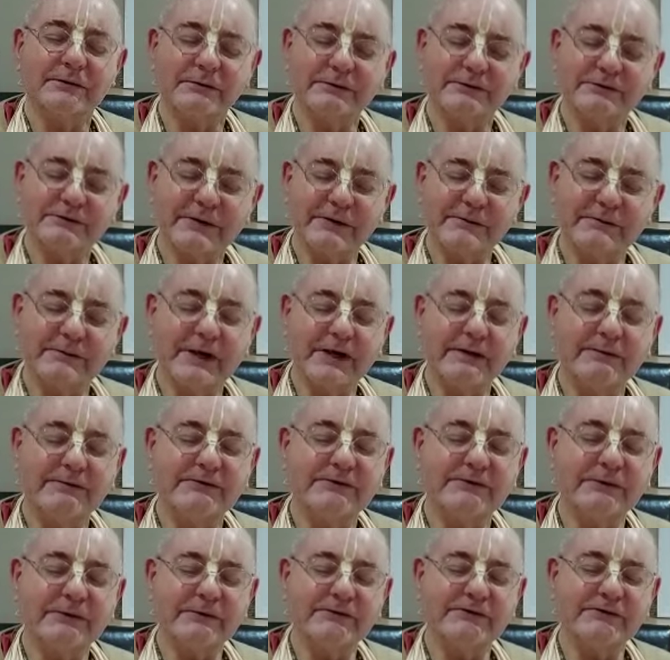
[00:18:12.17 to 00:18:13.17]
sometimes
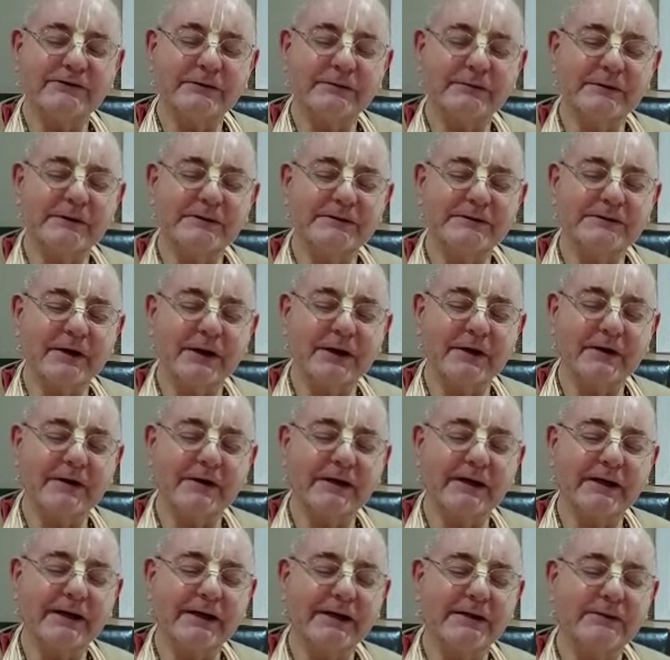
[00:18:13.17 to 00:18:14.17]
Tulsi
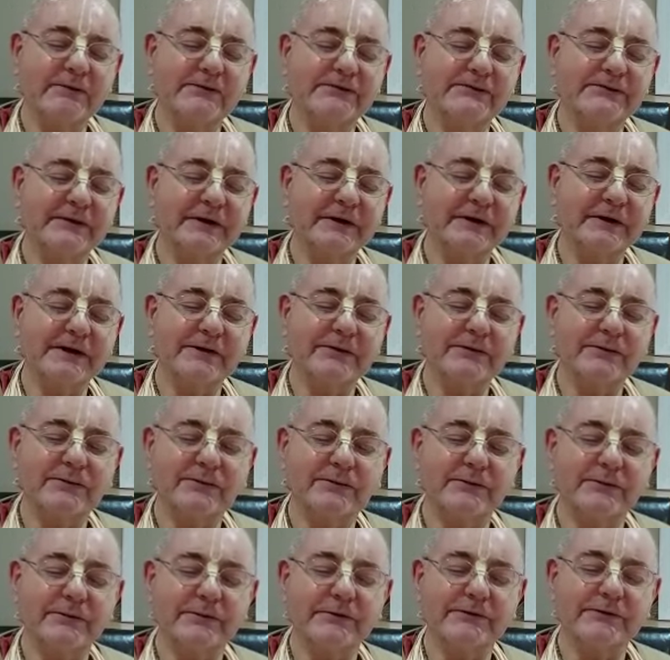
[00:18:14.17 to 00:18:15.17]
Manjari, and he was seeing it
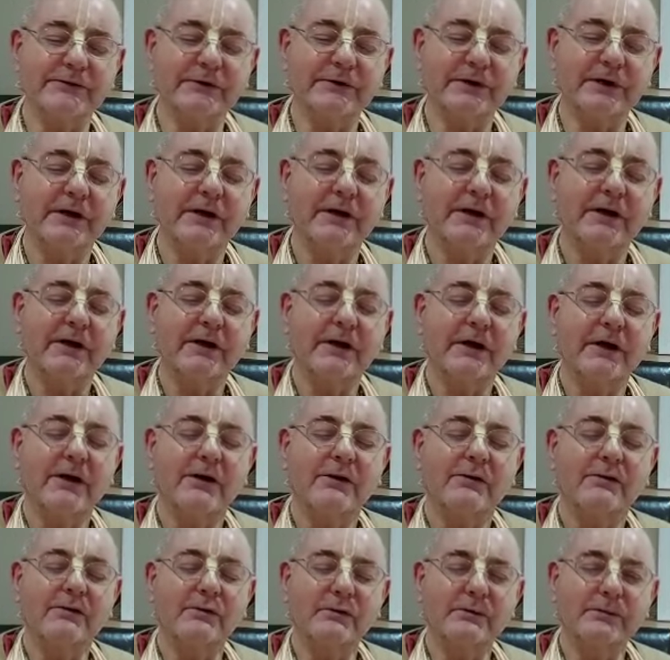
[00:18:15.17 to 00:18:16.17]
towards
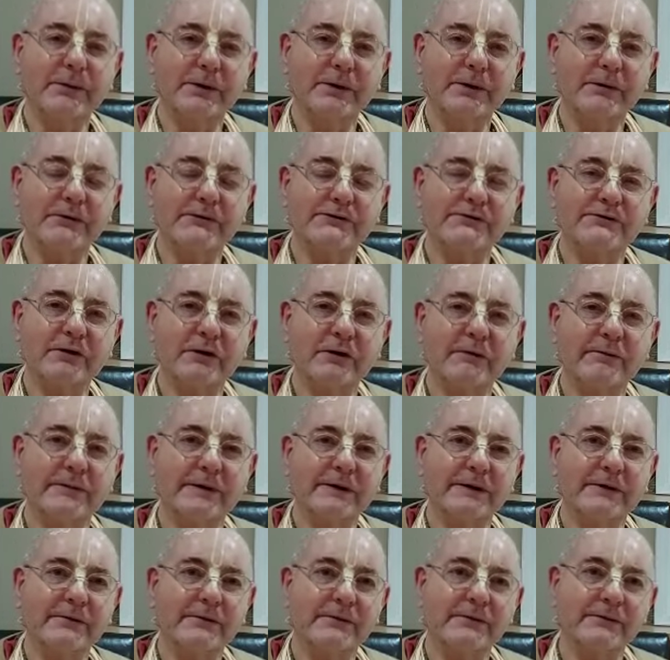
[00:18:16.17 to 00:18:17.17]
Rupa
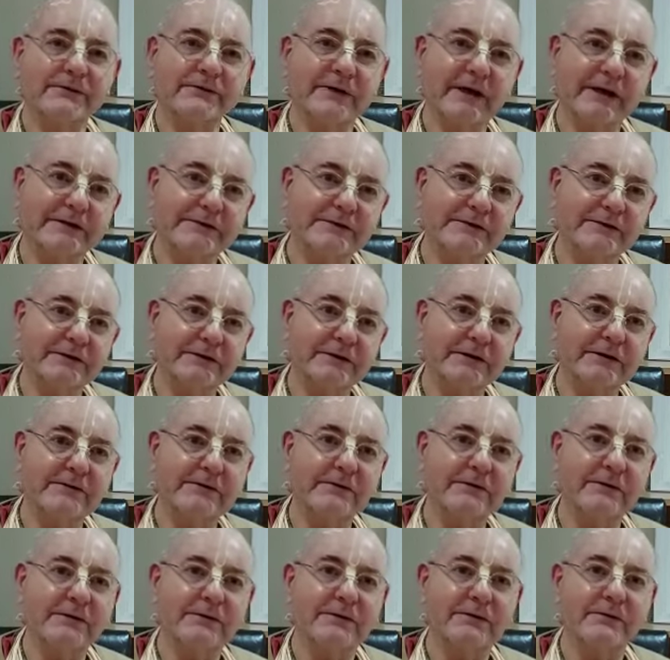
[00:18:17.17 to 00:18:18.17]
Goswami, who was actually
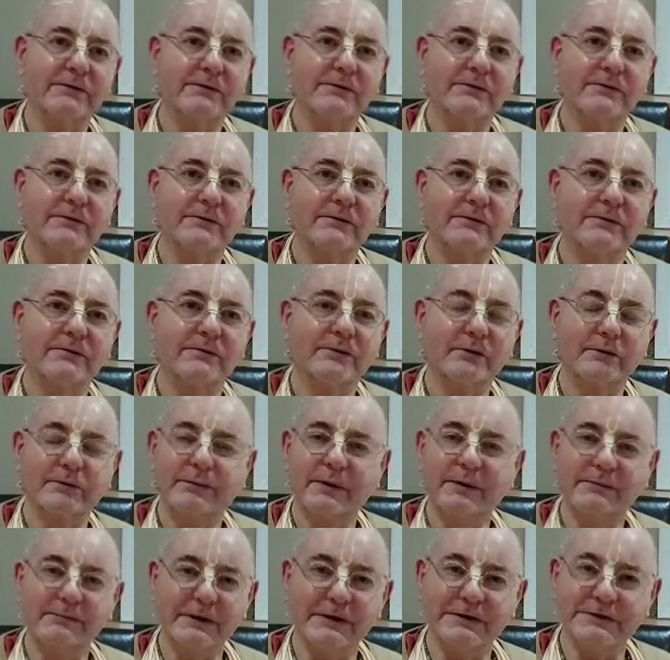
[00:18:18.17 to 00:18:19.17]

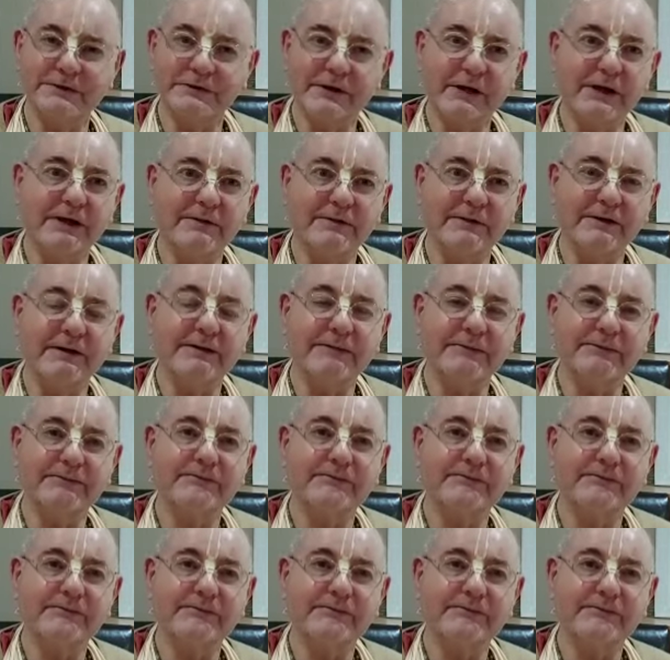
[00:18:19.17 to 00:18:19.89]
Rupa Manjari.